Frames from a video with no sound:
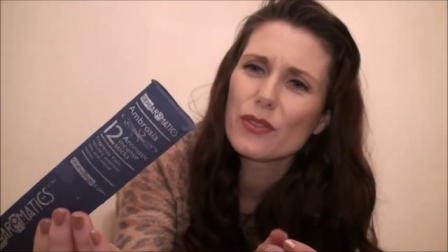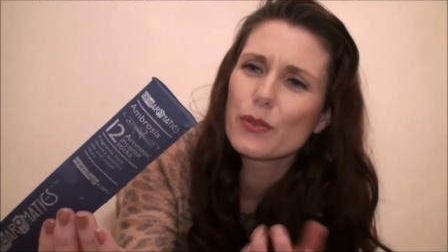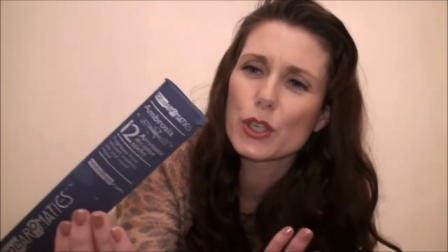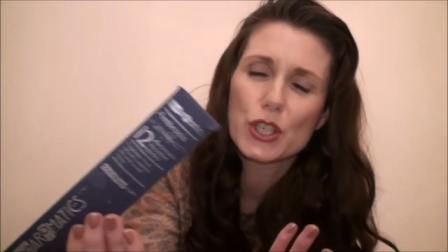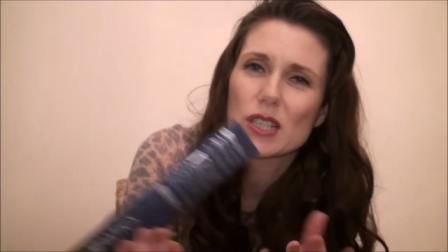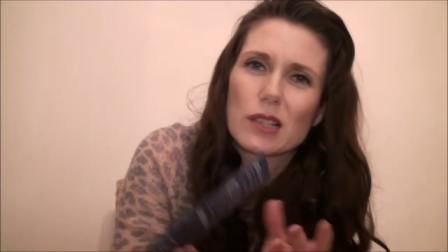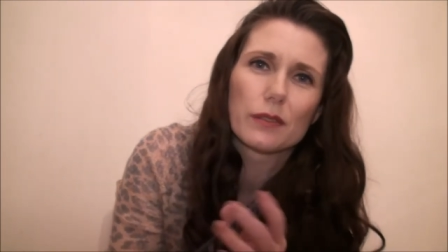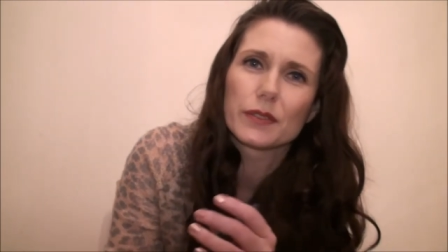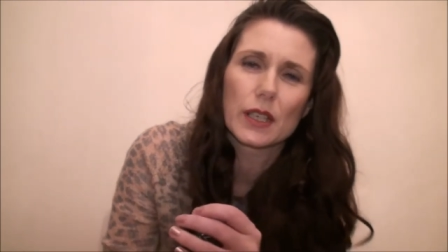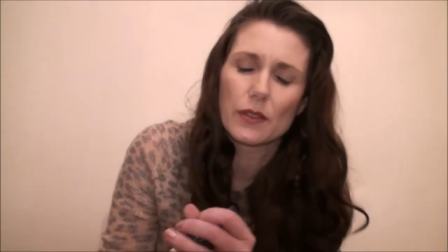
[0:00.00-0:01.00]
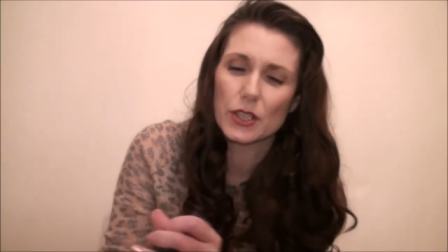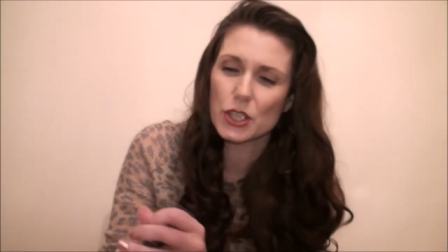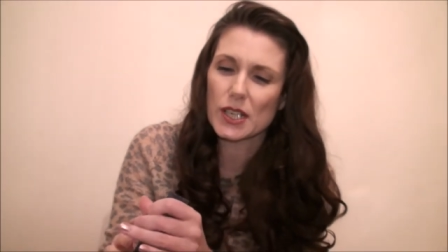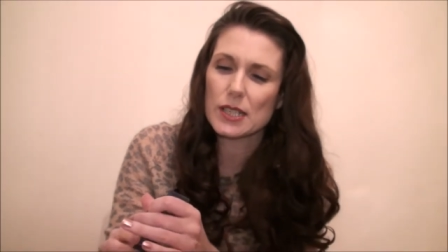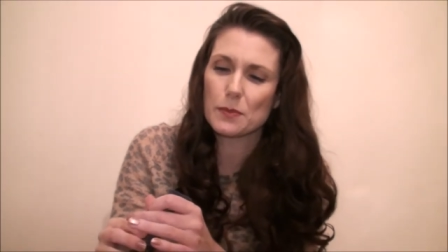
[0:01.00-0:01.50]
They're just lovely. They
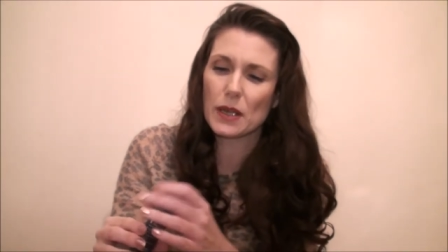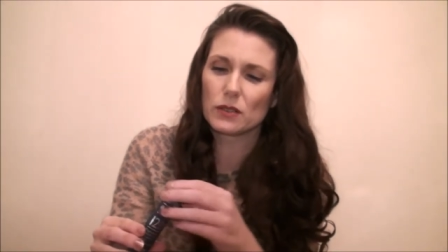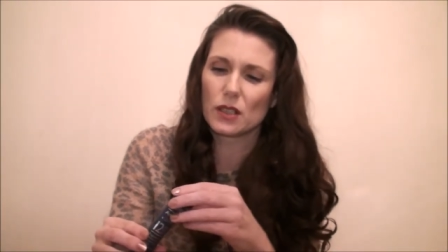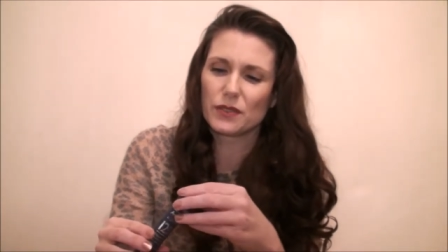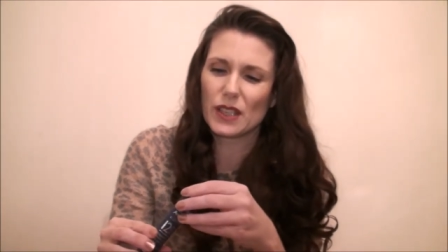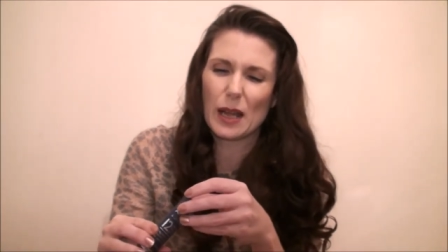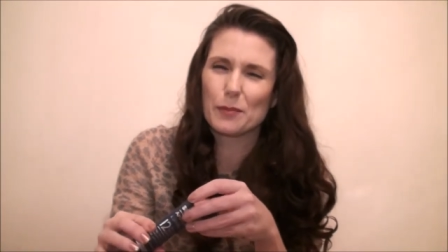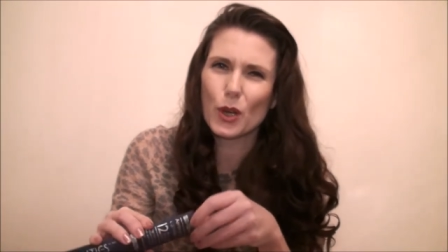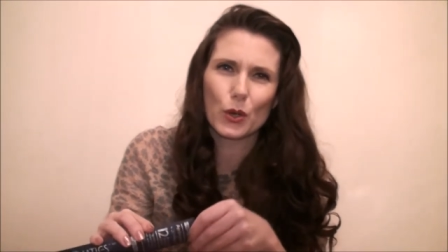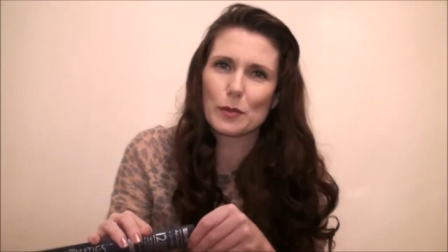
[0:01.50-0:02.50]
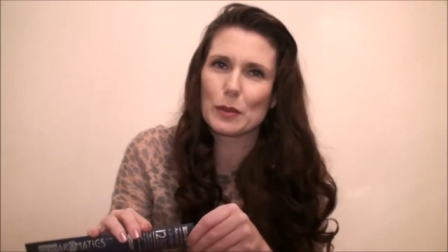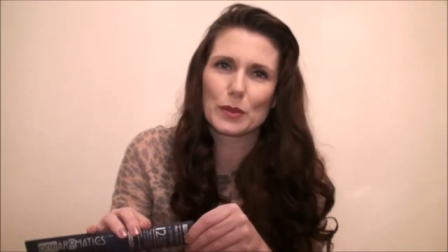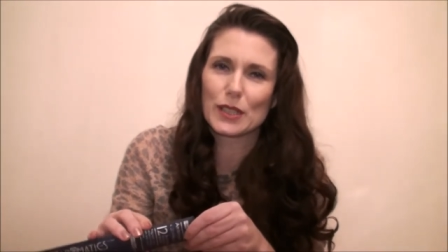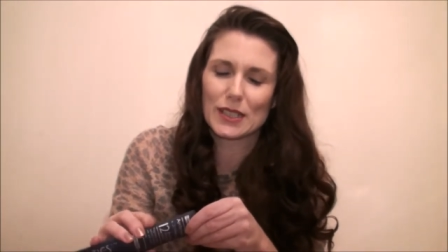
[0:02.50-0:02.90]
just smell lovely. I'm not going to be able to